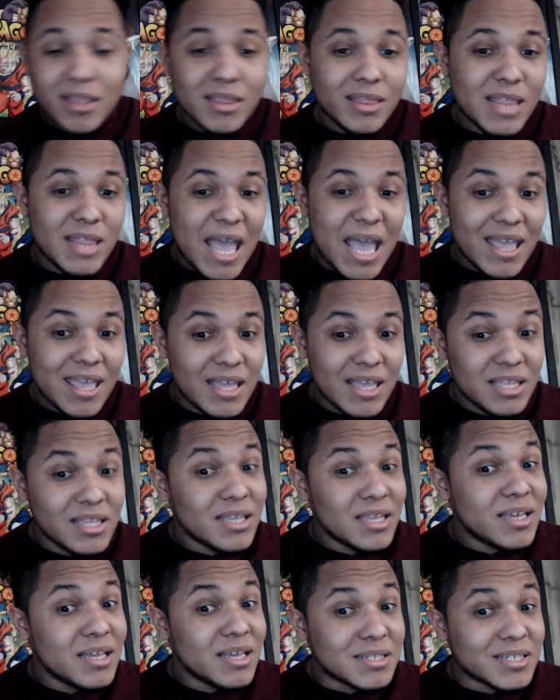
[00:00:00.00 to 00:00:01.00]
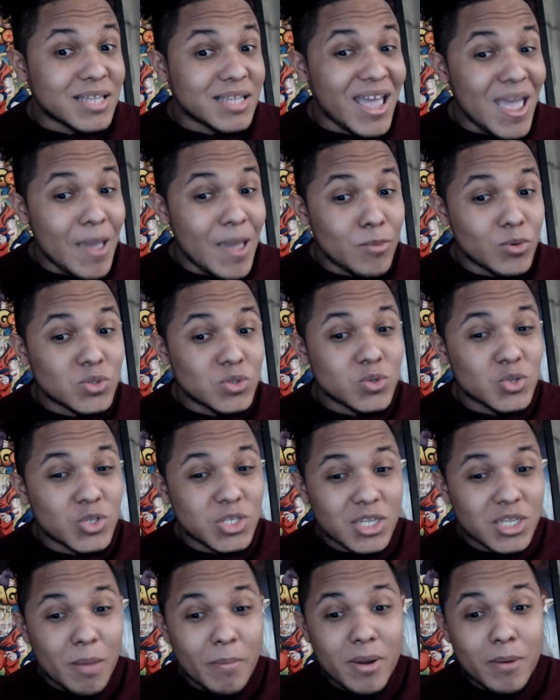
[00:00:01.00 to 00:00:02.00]
that he is able to
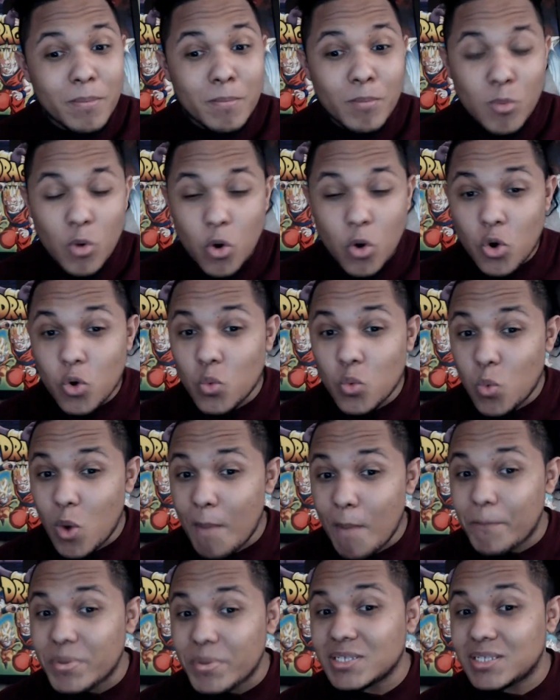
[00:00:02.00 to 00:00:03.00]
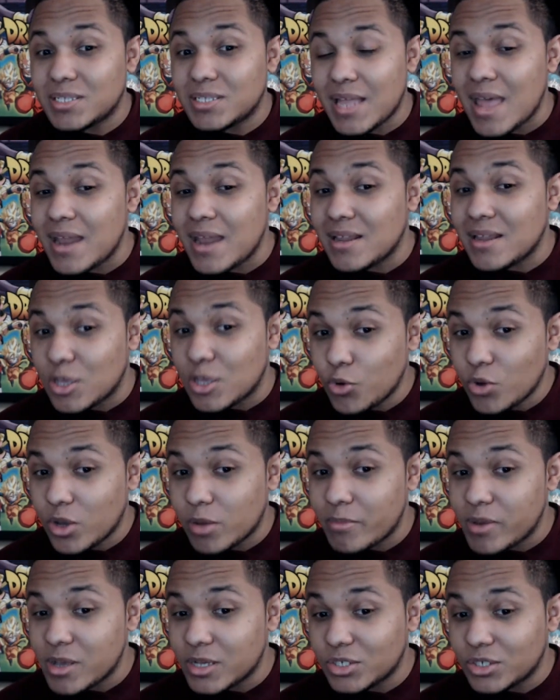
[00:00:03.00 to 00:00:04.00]
summon more weapons than
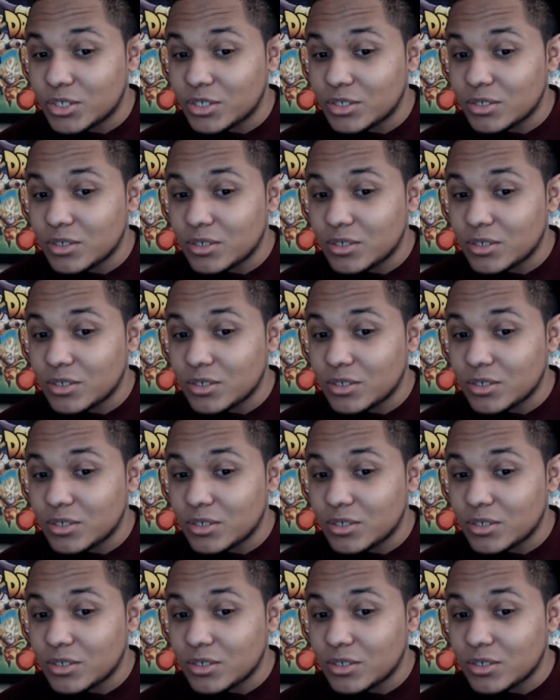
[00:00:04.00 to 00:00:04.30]
Gilgamesh,